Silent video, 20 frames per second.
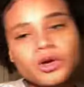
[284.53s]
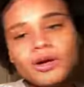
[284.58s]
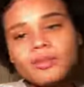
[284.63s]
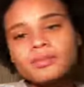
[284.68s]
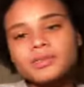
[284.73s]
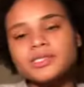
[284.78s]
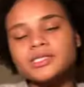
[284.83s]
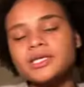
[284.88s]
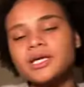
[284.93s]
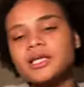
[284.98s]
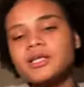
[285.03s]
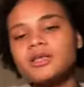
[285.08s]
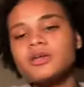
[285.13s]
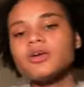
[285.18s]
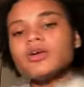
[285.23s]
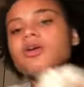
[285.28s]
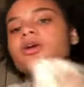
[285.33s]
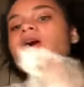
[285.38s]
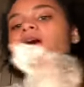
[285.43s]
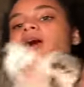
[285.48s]
I'm gonna tell
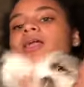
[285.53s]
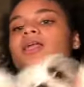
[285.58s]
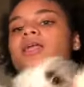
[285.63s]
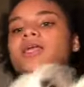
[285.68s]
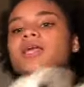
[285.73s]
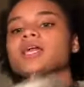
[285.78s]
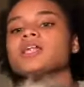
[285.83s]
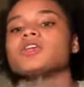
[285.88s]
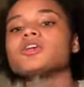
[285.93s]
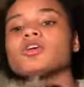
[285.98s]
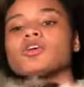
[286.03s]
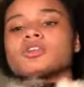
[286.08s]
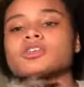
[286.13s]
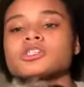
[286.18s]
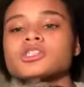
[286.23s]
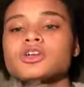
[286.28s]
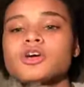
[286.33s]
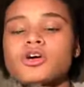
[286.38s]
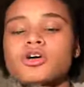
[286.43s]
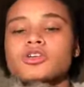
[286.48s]
y'all how to get your
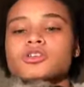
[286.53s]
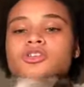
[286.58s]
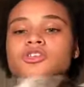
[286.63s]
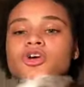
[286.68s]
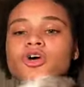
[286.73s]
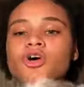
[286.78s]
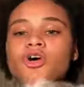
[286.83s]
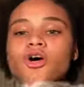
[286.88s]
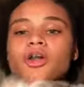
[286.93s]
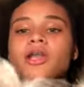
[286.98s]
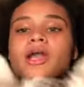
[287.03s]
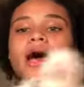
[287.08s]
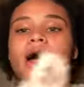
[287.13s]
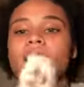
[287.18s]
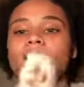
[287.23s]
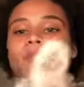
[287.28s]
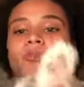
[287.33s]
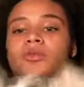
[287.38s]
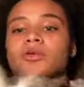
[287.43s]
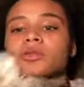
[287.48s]
songs on
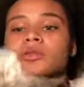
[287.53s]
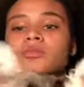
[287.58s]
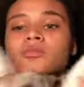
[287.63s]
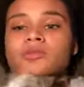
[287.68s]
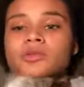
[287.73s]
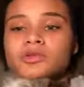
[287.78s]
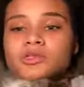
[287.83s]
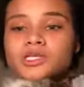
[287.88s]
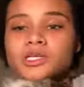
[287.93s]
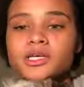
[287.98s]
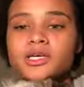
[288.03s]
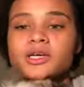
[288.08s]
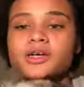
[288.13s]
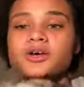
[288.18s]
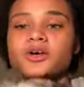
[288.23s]
Apple Music,